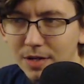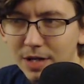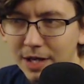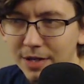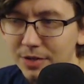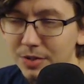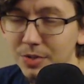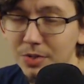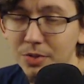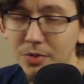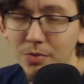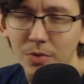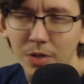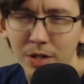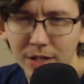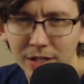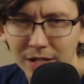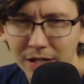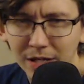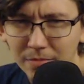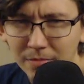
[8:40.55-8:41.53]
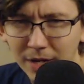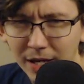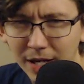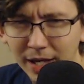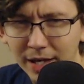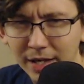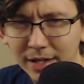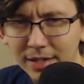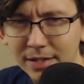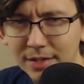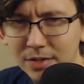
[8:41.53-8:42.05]
and do want to come
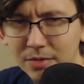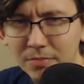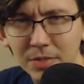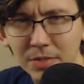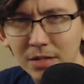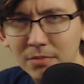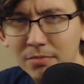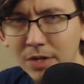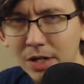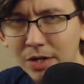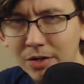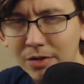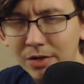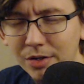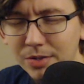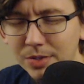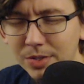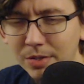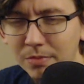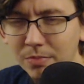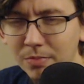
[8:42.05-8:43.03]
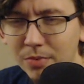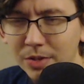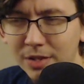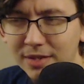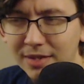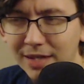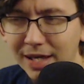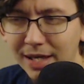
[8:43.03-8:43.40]
back to being a moderator at some point,